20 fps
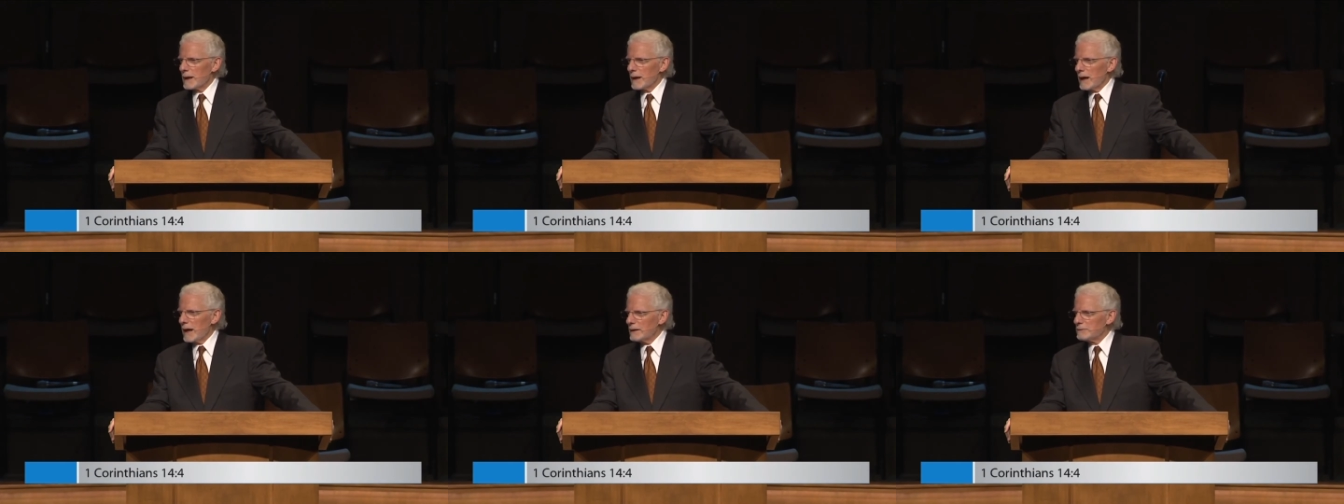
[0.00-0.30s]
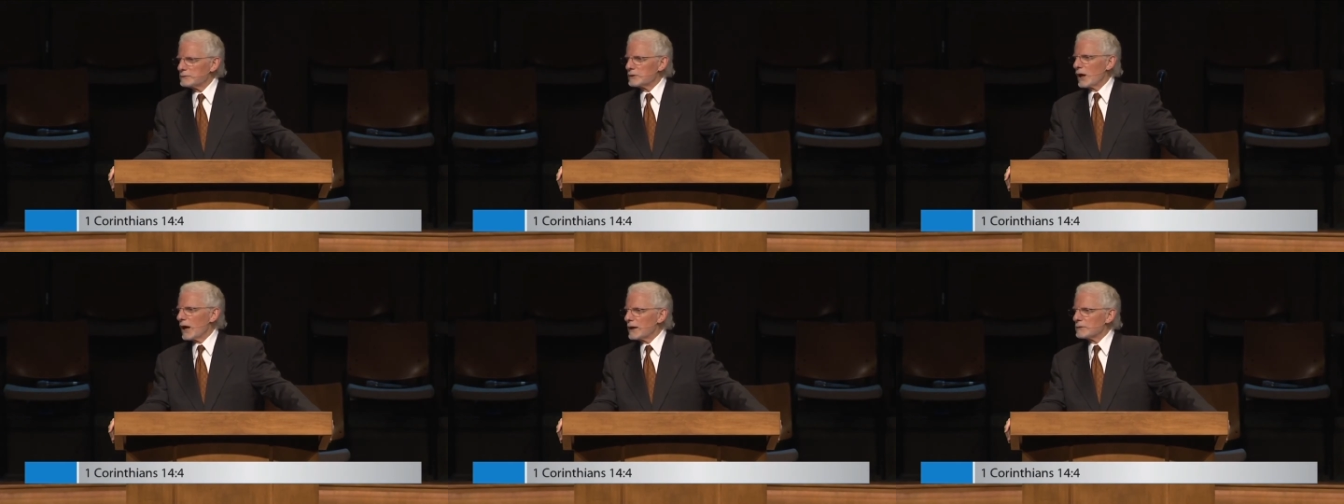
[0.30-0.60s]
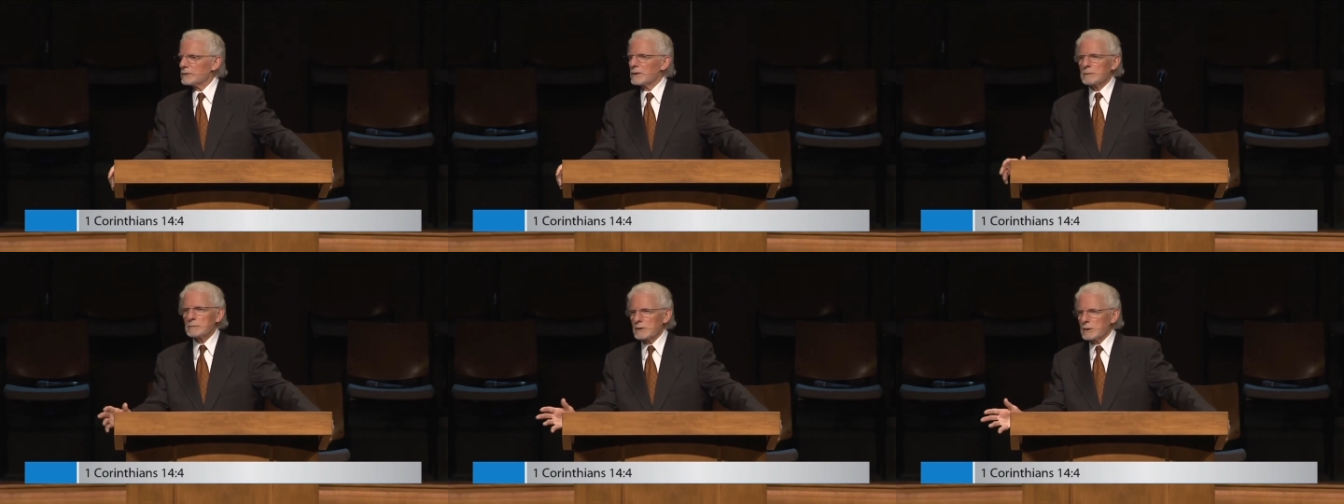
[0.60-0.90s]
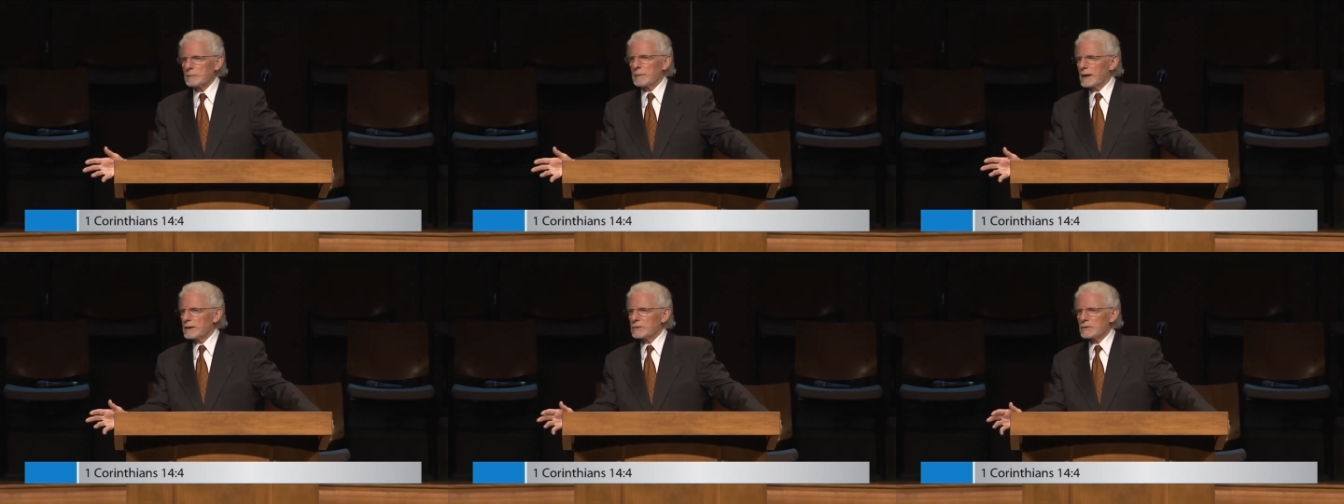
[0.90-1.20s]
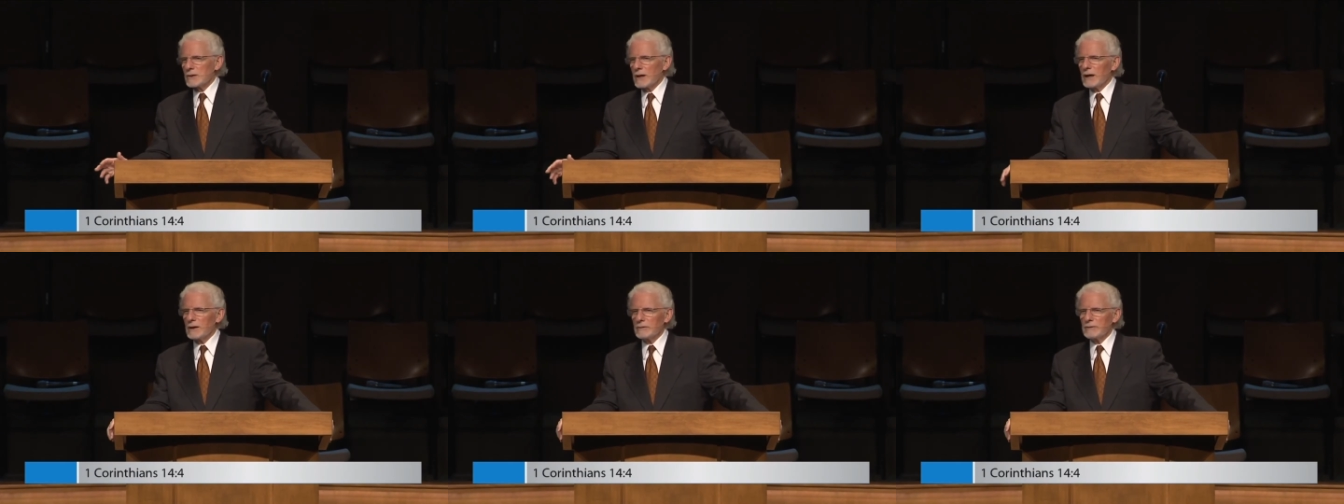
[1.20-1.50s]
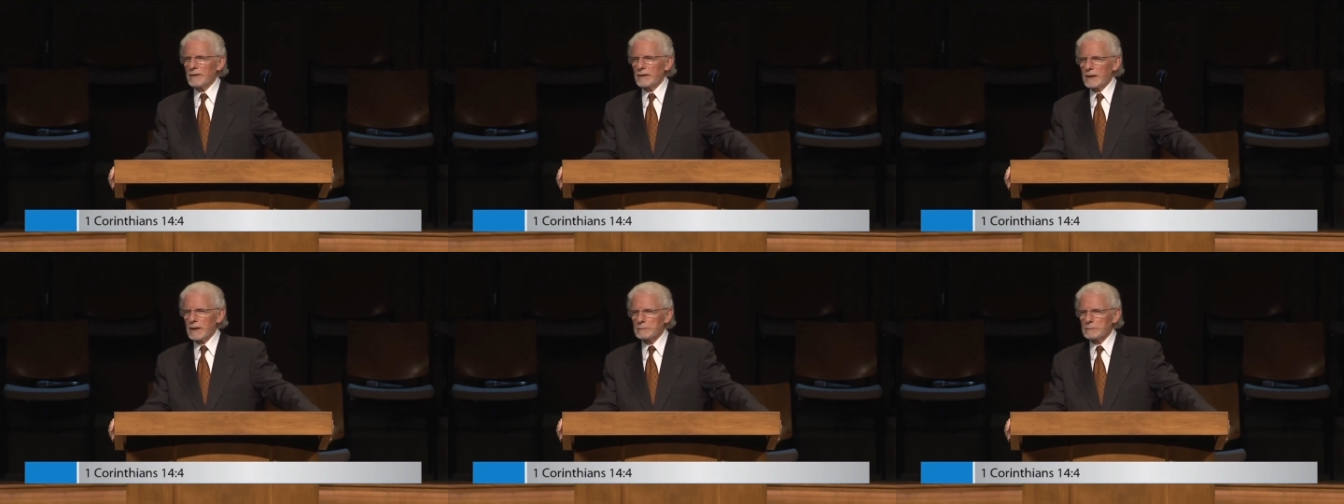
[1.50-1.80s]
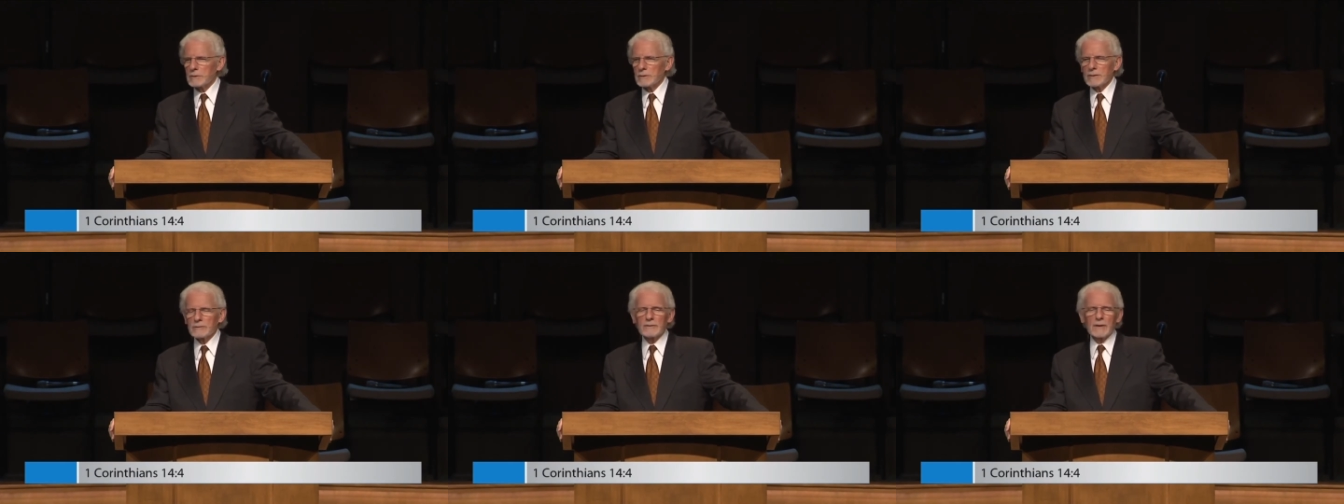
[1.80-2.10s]
I've taught them to myself a
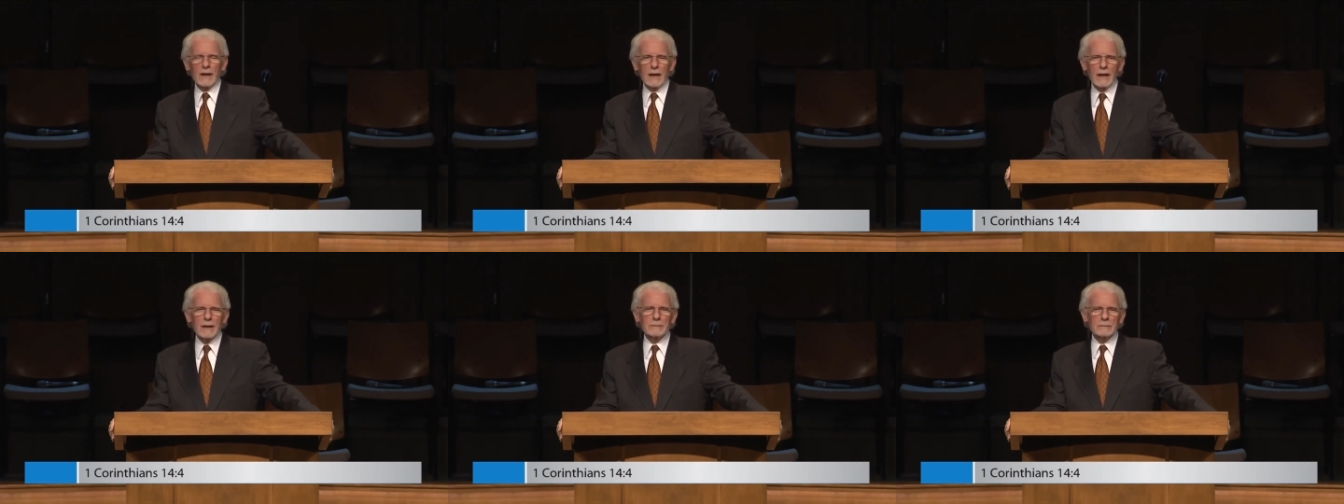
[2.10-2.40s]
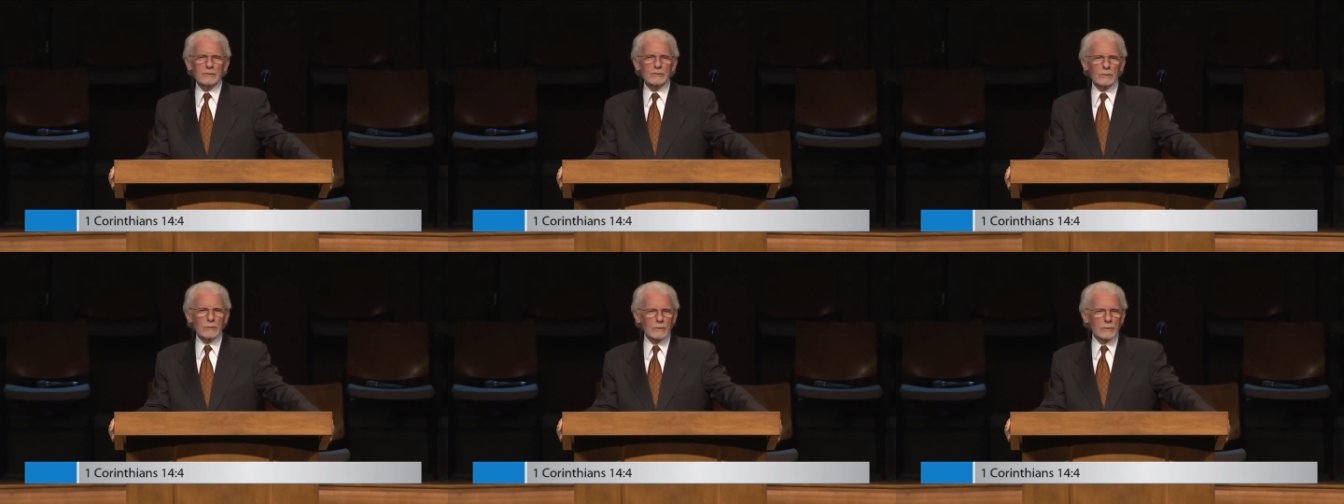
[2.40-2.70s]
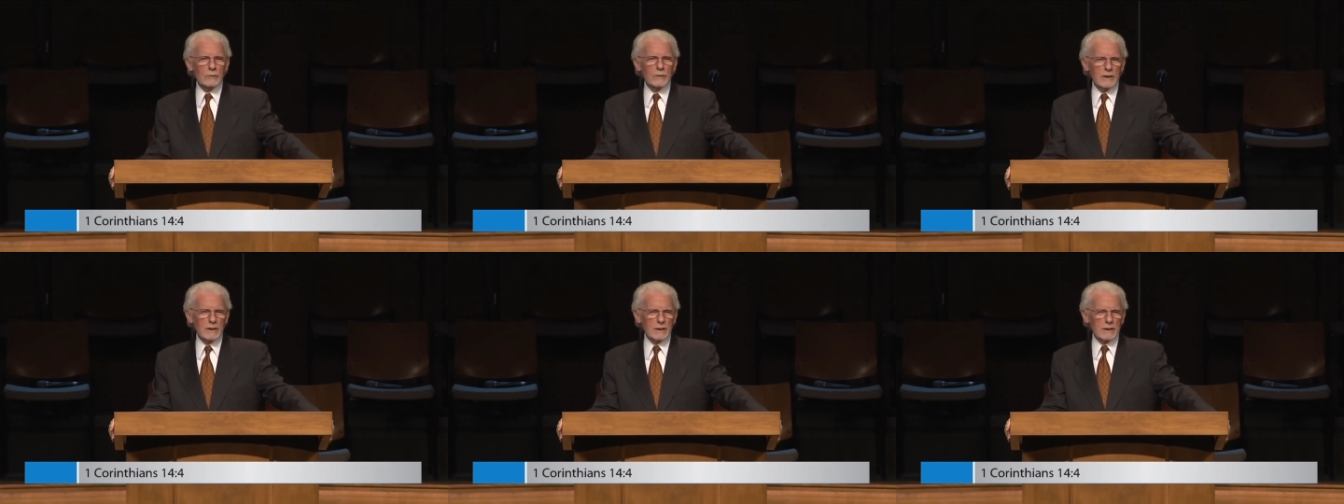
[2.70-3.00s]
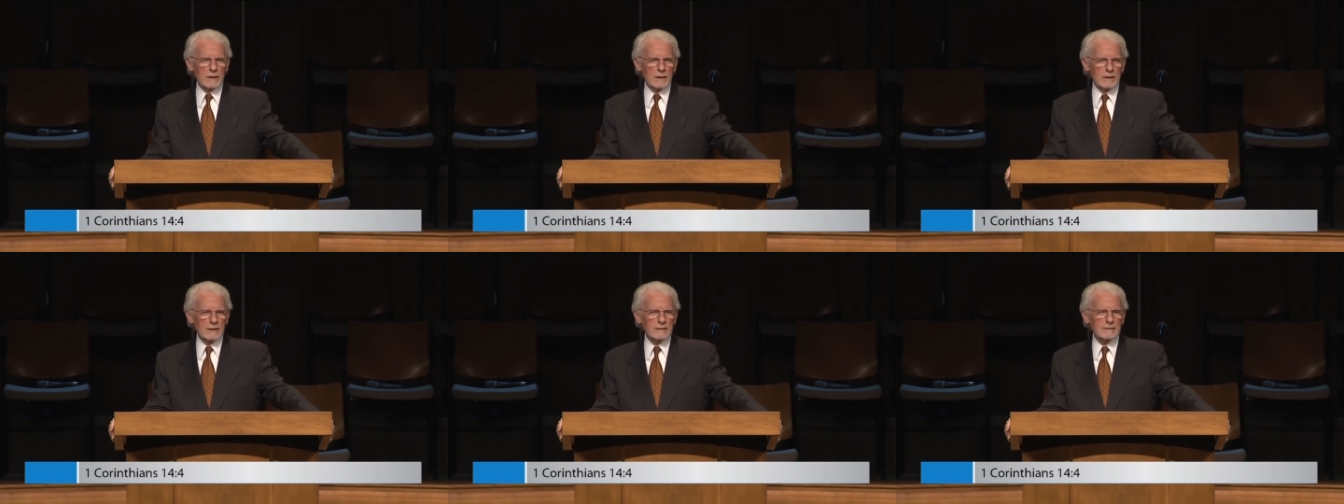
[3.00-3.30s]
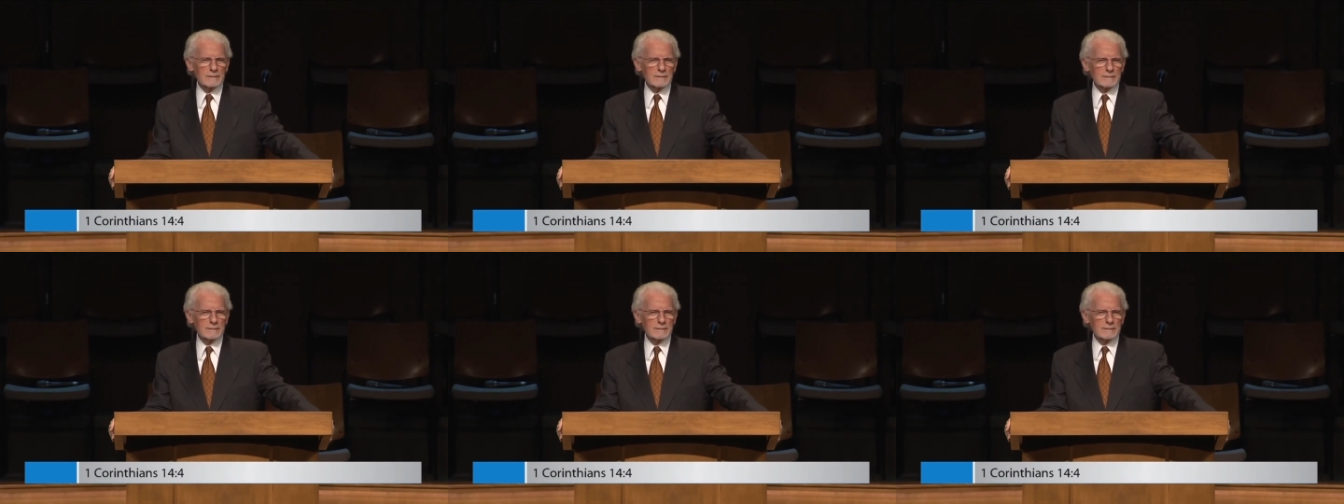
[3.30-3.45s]
number of times through the week.